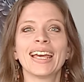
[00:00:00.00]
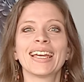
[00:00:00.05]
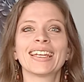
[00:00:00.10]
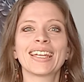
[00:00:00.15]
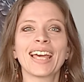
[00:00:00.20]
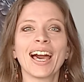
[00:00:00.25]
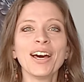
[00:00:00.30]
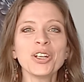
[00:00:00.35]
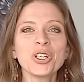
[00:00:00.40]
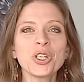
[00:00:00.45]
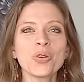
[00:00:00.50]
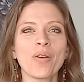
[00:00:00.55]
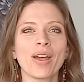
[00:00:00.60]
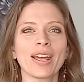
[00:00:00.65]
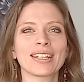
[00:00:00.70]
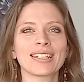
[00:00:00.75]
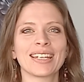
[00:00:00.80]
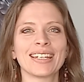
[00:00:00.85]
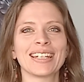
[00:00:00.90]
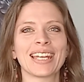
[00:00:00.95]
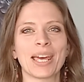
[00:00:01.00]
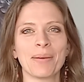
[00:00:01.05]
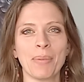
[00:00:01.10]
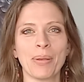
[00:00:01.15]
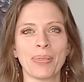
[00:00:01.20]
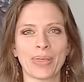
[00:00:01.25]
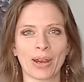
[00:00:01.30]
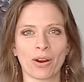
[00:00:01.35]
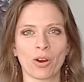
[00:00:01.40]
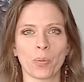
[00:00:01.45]
Gut-directed
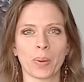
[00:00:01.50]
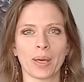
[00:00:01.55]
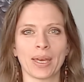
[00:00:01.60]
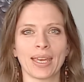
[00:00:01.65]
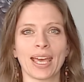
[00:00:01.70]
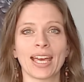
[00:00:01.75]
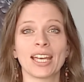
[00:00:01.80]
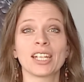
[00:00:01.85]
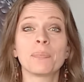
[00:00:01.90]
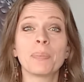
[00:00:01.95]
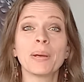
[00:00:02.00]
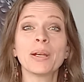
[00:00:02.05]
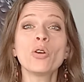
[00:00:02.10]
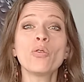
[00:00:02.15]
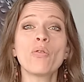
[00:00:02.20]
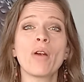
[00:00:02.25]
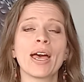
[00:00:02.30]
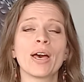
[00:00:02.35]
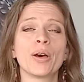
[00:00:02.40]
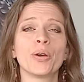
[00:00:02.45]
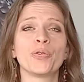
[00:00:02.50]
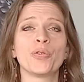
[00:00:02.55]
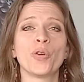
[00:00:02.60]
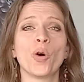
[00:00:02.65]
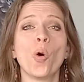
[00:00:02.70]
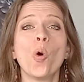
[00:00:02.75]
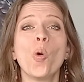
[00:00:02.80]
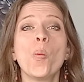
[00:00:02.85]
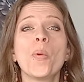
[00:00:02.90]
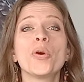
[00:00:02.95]
hypnotherapy has been around for
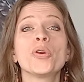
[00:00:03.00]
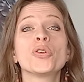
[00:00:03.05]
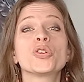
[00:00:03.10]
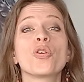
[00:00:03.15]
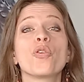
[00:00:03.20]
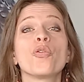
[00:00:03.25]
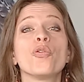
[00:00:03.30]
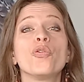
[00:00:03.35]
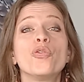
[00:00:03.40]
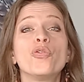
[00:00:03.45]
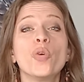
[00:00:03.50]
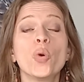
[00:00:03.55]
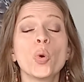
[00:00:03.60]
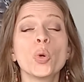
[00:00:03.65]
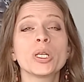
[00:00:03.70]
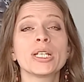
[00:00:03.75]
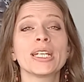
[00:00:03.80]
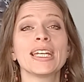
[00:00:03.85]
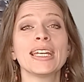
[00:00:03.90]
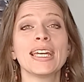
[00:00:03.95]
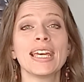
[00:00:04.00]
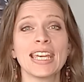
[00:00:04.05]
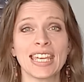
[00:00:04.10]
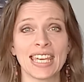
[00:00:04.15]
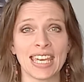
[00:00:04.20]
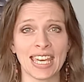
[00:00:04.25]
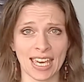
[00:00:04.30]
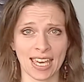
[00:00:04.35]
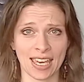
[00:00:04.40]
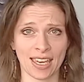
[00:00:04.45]
almost 40
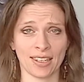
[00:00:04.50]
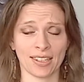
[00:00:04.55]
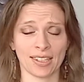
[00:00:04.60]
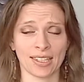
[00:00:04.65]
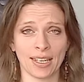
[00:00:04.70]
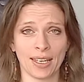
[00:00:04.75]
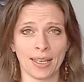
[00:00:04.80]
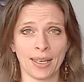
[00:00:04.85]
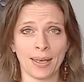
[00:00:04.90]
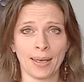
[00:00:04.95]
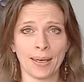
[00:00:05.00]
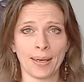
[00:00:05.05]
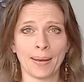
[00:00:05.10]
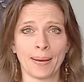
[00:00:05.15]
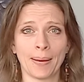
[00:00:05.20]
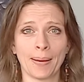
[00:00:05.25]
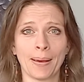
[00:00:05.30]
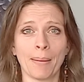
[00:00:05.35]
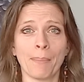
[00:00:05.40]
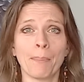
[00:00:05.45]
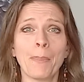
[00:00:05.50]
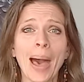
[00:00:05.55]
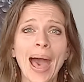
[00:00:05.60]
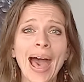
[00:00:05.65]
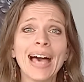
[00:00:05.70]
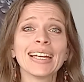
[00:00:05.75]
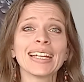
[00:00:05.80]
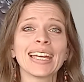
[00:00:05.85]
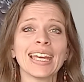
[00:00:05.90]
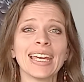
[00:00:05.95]
years.
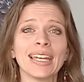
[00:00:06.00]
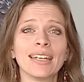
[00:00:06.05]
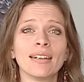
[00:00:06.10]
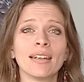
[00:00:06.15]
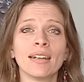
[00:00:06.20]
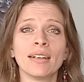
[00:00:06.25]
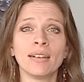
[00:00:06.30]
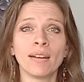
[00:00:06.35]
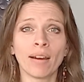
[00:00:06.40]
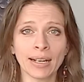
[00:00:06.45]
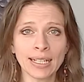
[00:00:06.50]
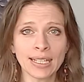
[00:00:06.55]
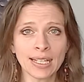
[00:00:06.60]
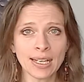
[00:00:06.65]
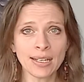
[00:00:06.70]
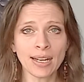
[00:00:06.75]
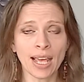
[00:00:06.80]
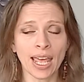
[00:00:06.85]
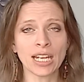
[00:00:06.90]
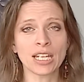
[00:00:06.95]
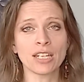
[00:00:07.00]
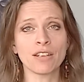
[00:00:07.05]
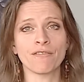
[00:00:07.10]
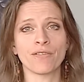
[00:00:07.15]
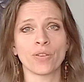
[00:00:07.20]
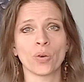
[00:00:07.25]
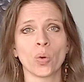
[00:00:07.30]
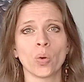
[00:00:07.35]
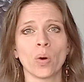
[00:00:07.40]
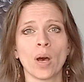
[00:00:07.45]
Back in
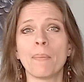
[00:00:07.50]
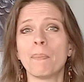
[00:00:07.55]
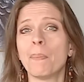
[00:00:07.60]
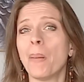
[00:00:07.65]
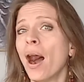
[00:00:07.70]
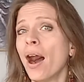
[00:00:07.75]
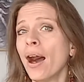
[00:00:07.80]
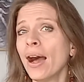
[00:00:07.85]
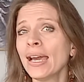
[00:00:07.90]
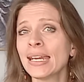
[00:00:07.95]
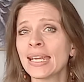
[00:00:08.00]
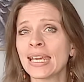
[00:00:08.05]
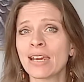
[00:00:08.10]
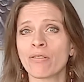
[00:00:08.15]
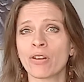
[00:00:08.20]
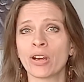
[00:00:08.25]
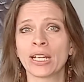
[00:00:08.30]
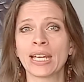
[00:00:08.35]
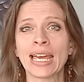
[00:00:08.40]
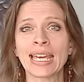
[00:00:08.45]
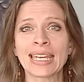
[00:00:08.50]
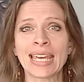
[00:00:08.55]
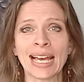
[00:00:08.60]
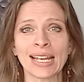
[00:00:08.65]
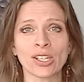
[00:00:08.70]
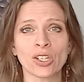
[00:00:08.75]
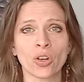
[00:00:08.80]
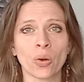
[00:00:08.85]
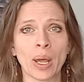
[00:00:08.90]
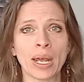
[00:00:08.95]
1984, a pioneering
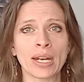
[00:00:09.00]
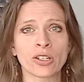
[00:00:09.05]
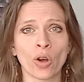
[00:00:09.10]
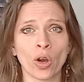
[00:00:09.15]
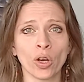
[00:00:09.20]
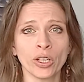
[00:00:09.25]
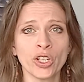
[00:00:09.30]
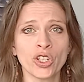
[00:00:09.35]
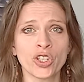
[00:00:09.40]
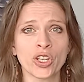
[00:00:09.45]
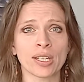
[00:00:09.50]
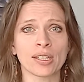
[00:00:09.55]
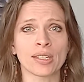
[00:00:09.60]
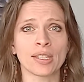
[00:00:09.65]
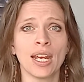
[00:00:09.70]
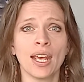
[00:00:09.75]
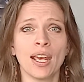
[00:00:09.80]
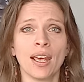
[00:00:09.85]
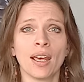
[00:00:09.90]
gastroenterologist,